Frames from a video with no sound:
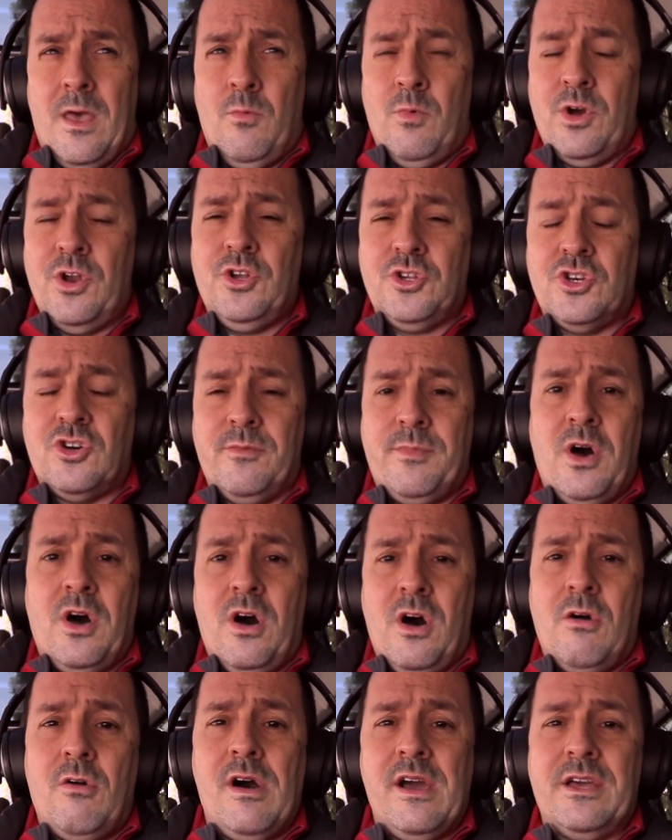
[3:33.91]
we're going to talk
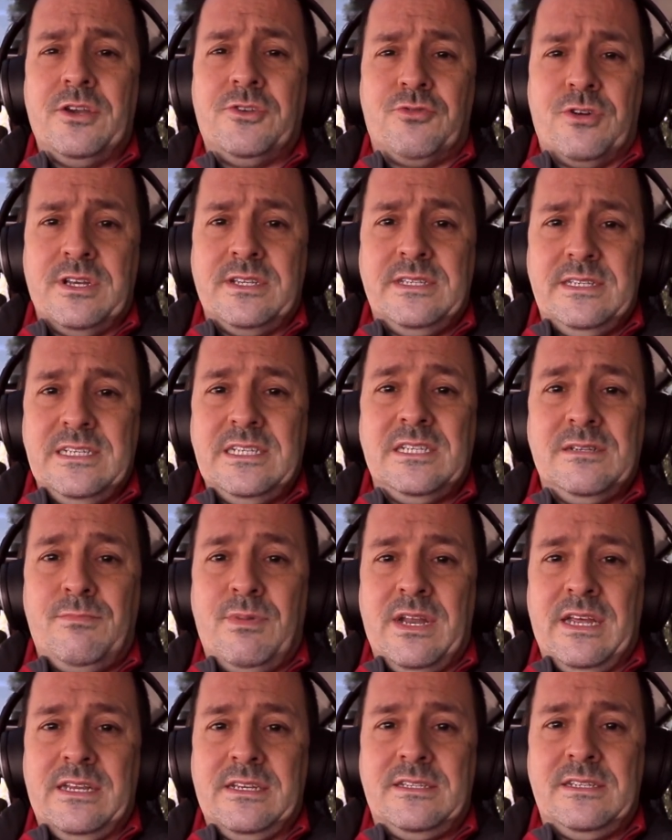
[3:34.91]
about how I address
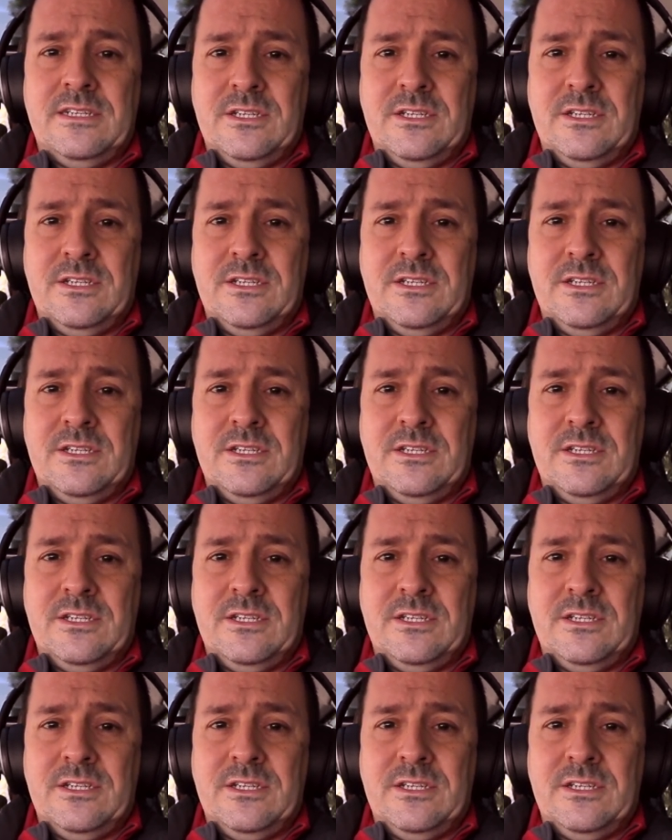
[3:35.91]
discipline